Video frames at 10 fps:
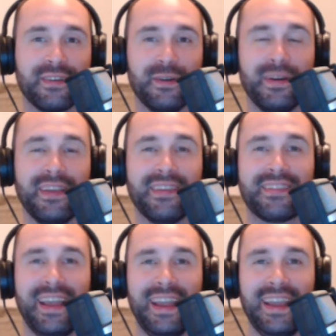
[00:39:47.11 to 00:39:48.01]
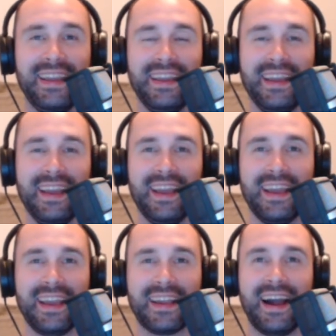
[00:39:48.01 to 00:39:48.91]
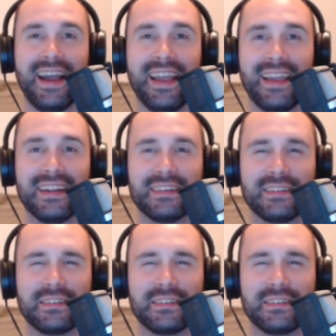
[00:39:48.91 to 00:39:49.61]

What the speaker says: who is a guy in a